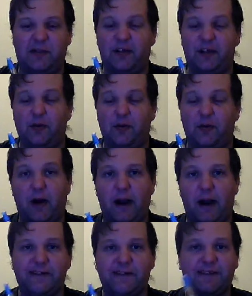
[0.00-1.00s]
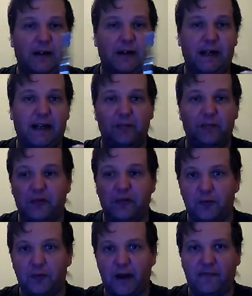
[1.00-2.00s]
thicker wires, so I can build
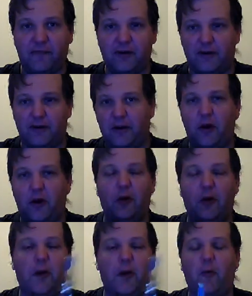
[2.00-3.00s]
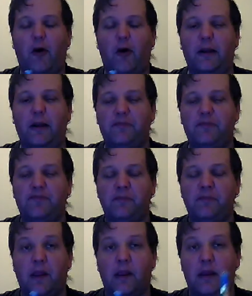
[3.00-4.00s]
whatever ohm I want
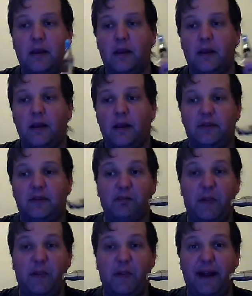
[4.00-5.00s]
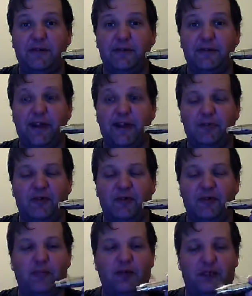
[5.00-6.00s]
that my battery's capable of
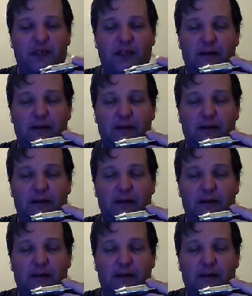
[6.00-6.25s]
pushing.